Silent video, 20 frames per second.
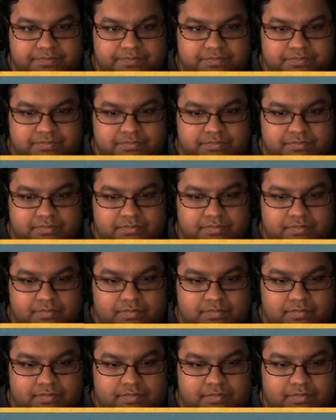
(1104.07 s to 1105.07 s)

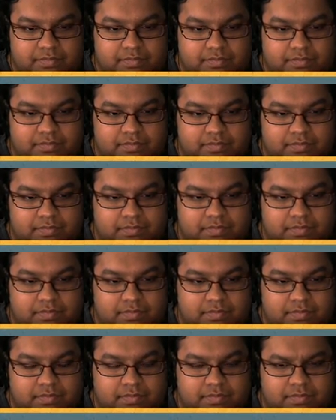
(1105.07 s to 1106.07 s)

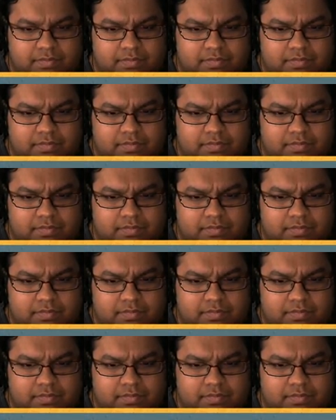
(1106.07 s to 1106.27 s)
Nobody speaks.